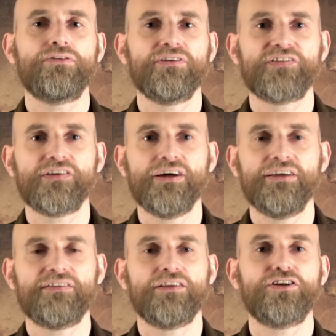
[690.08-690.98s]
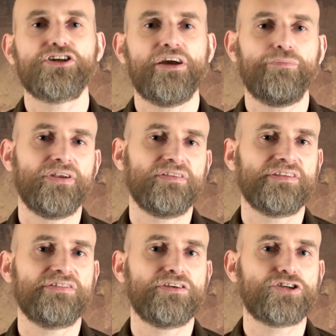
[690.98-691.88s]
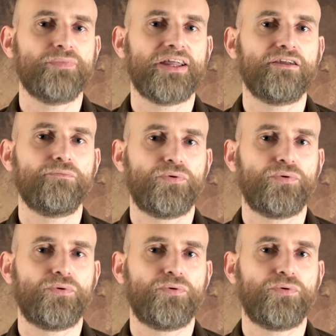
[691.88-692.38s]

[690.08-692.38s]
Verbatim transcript: to consider is that the Japanese decision-making